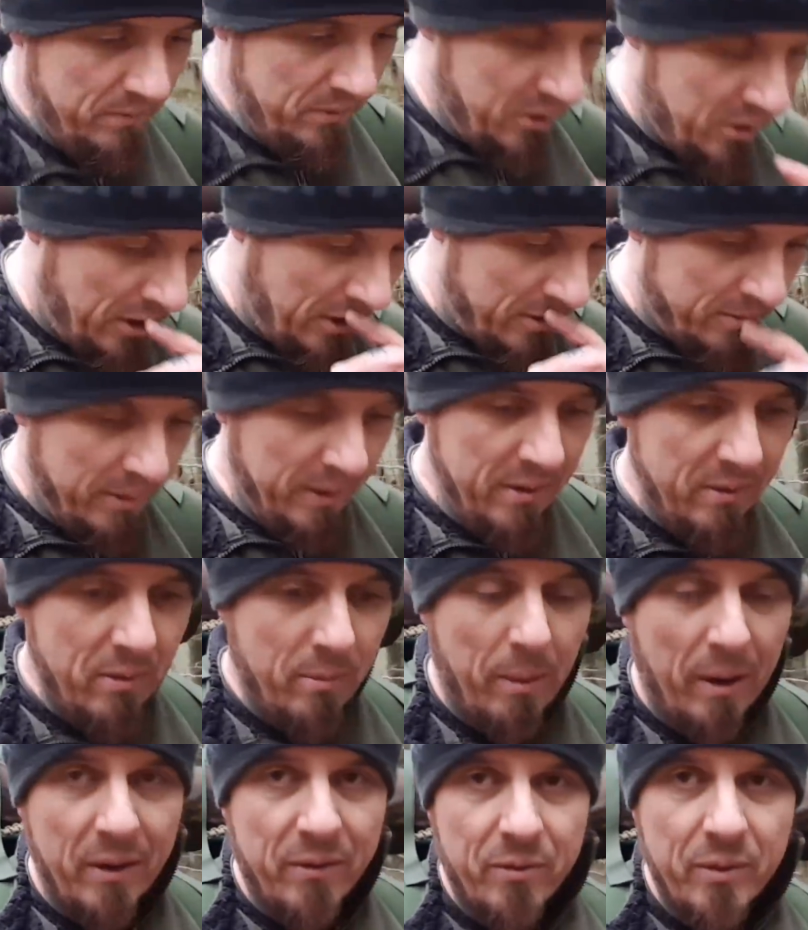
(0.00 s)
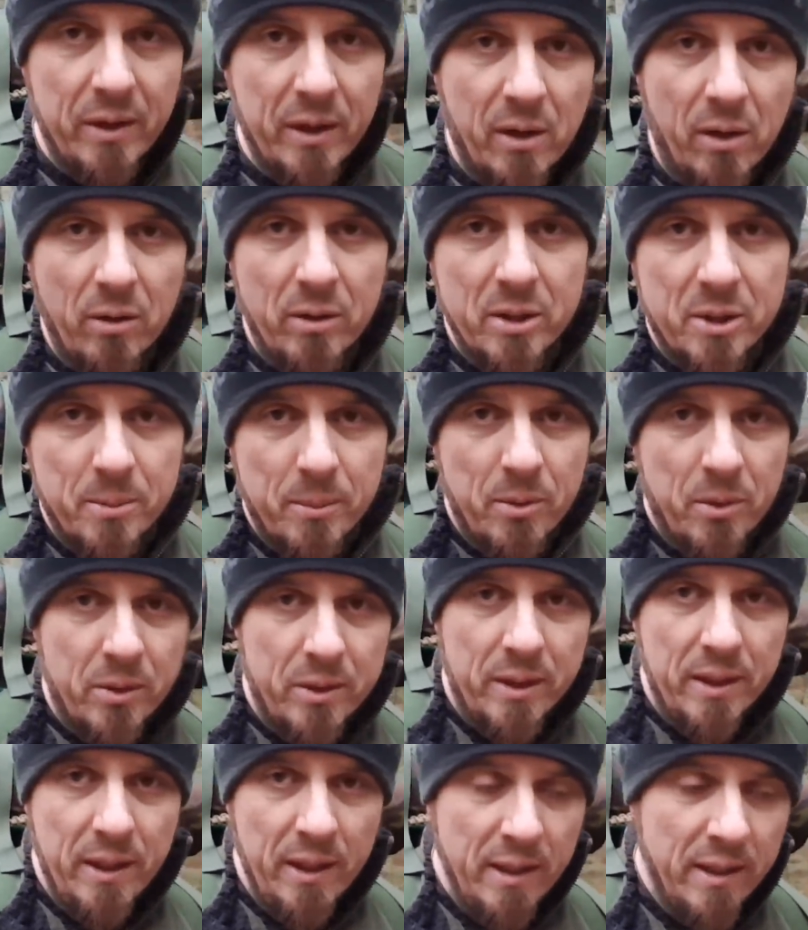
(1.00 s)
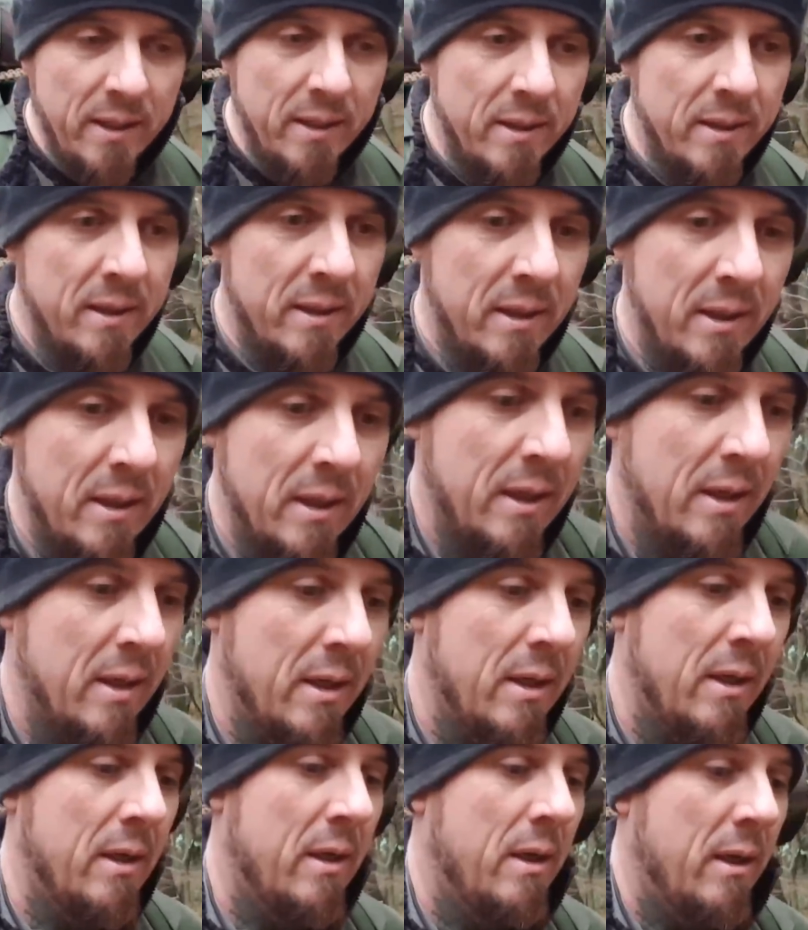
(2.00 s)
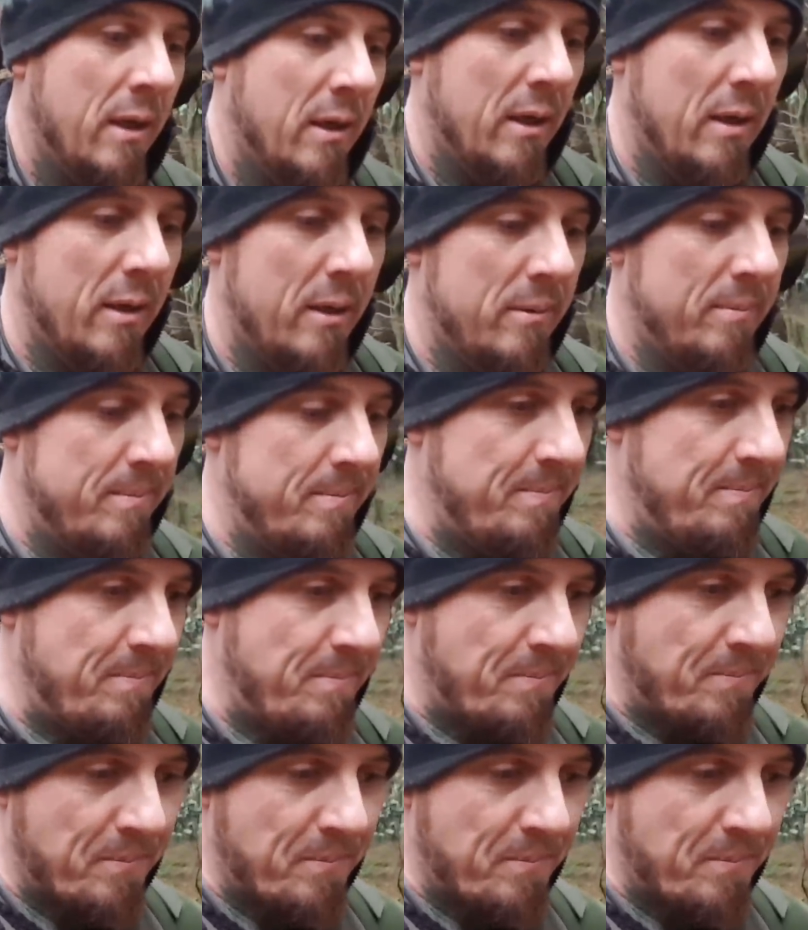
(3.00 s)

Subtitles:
Excuse me, about 3 o'clock this morning. Had